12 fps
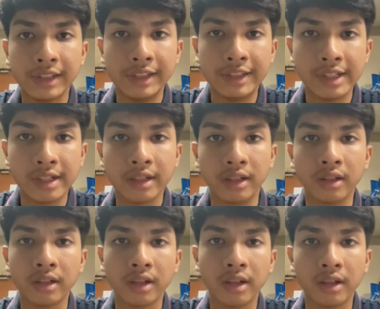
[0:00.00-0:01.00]
is gender.
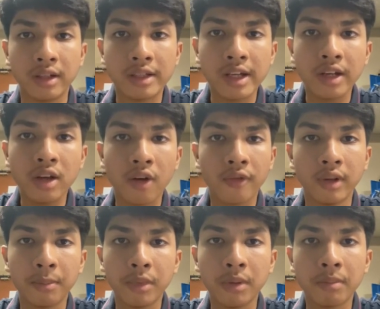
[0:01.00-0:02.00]
The gender of
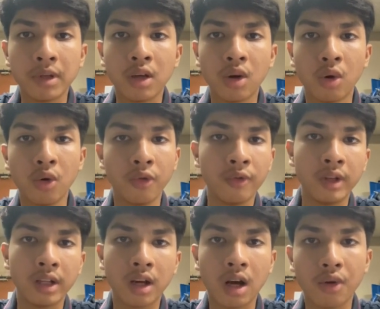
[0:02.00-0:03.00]
the people who
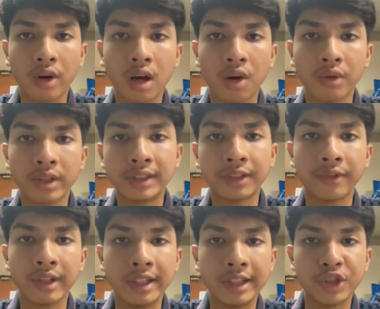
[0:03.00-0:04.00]
filled out our
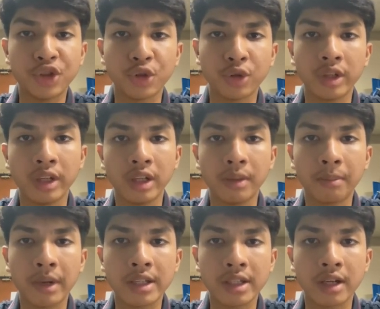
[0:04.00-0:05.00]
survey is shown in the
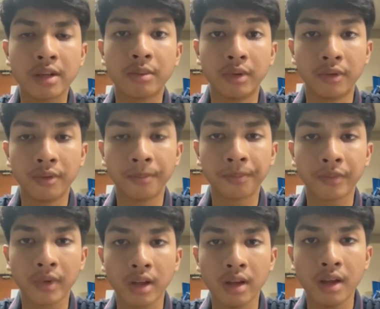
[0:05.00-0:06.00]
pie chart above.
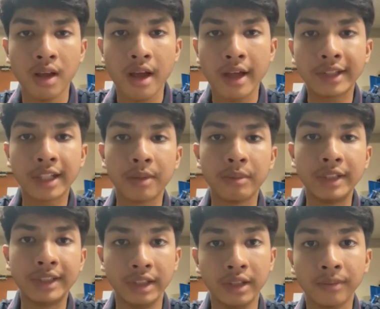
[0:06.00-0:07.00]
As can be
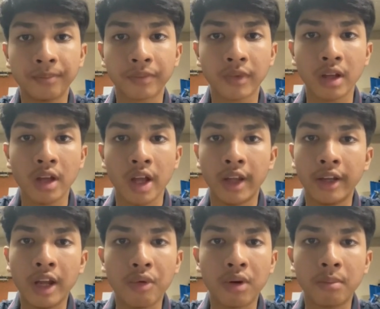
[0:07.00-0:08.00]
seen,
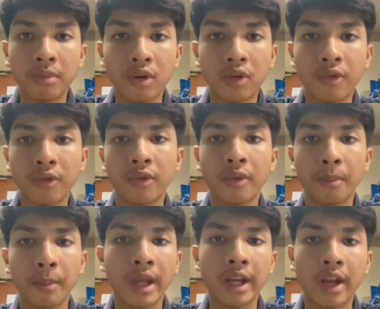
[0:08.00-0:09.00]
there were both
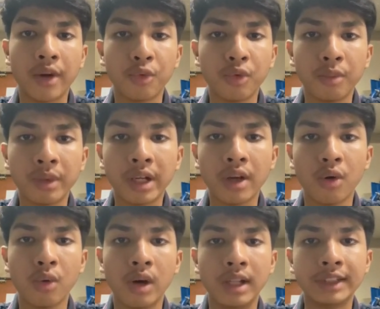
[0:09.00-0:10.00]
men and women
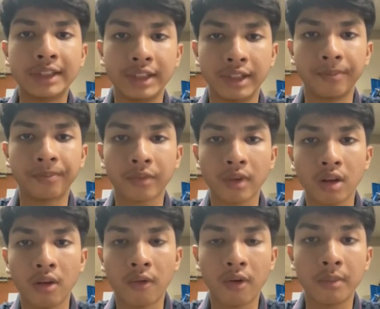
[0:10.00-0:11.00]
who answered.
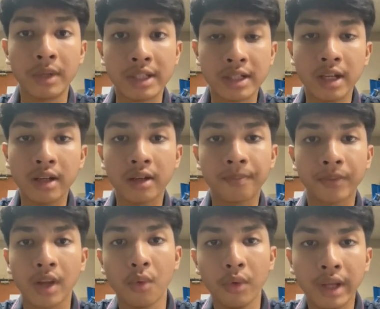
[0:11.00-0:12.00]
From the chart,
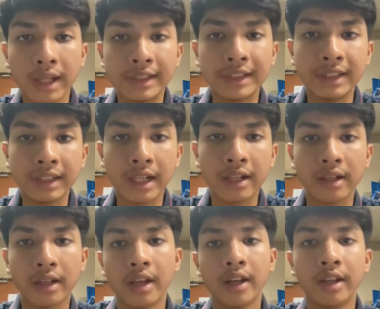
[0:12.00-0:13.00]
we can see that
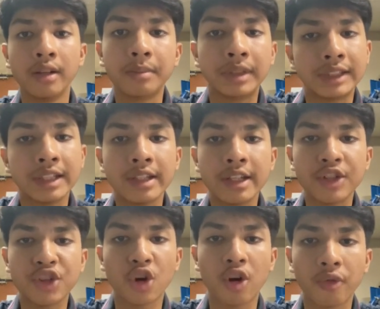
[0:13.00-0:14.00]
the
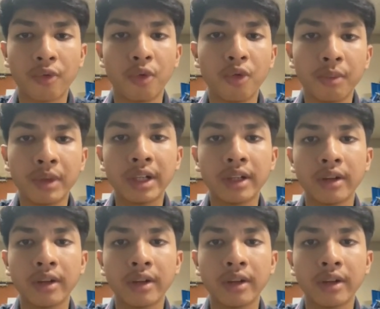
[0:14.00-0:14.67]
percentage of female